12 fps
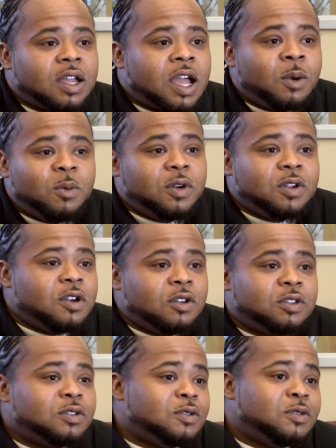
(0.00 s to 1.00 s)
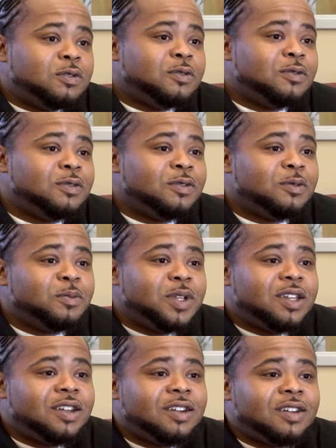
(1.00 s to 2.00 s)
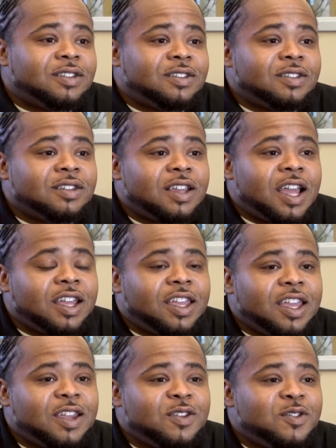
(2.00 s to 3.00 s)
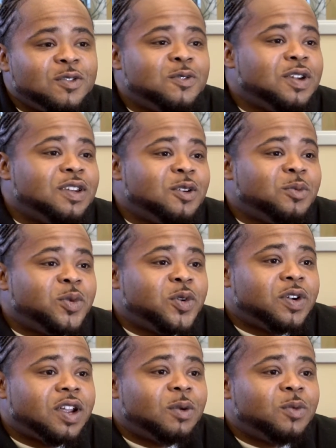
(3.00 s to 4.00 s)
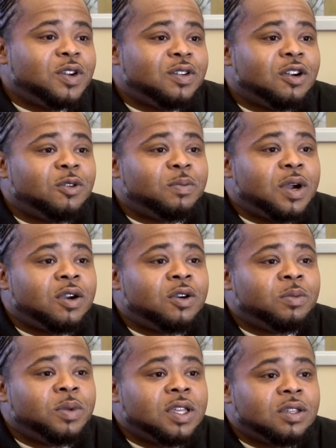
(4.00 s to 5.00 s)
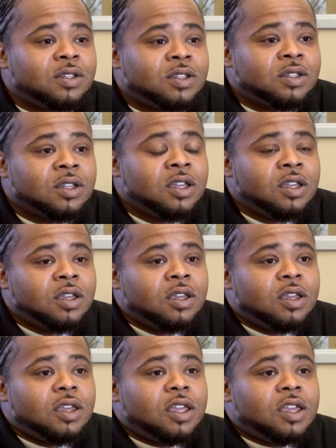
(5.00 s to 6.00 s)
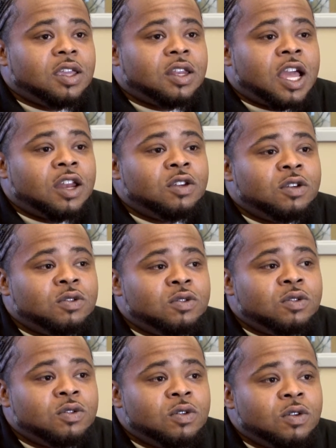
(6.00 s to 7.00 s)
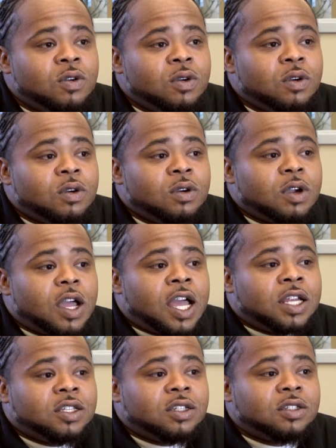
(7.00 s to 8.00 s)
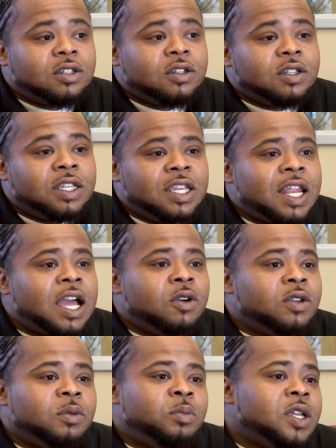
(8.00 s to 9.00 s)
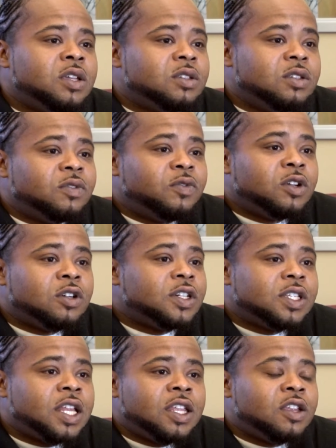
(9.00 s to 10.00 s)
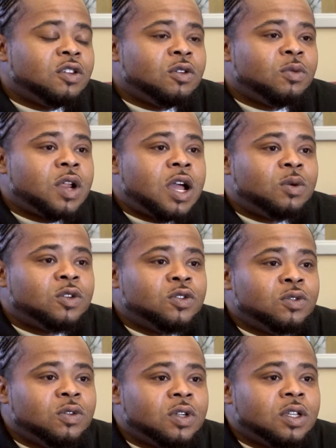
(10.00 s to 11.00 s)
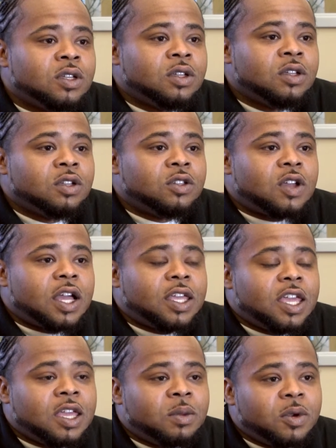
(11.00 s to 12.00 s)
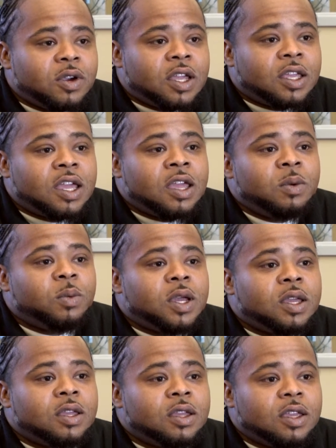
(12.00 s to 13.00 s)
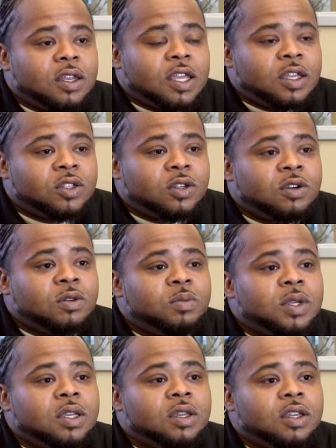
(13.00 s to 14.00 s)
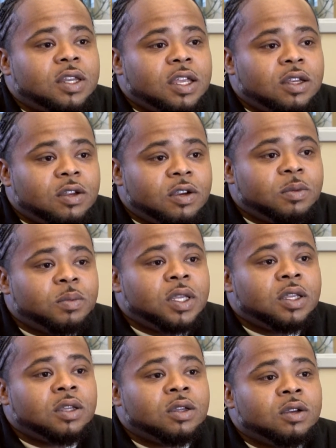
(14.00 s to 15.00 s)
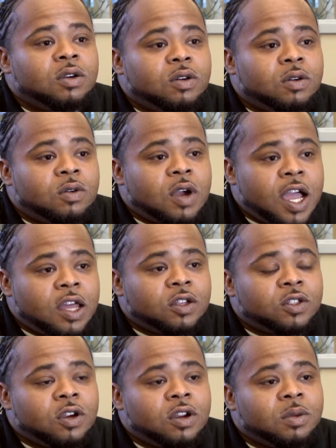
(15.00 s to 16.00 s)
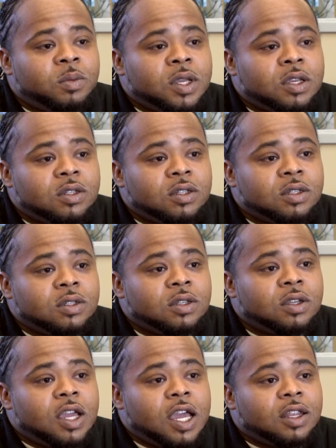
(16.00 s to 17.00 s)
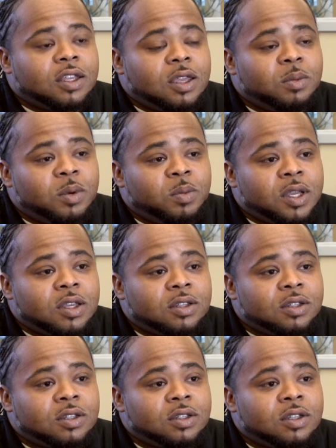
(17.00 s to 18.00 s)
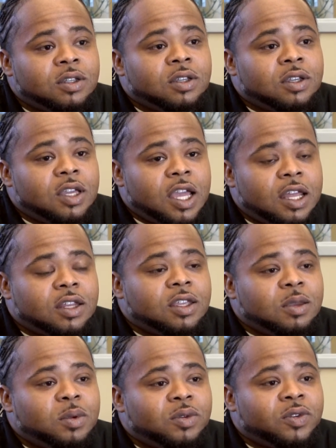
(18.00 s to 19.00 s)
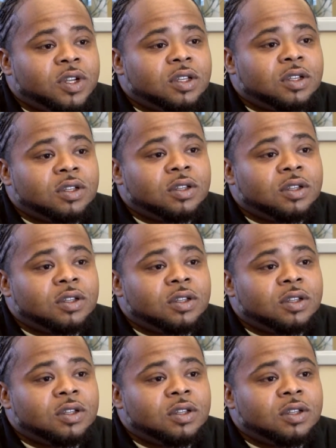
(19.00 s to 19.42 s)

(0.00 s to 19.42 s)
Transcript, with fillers: I want to go to school because I can't do it no more. I want to own my own business. And I knew I just couldn't get out in the business field because I didn't know what I was doing. So I came here at Gateway and they showed me and they learned me on how to start a business, how to keep a business, and how to keep it running.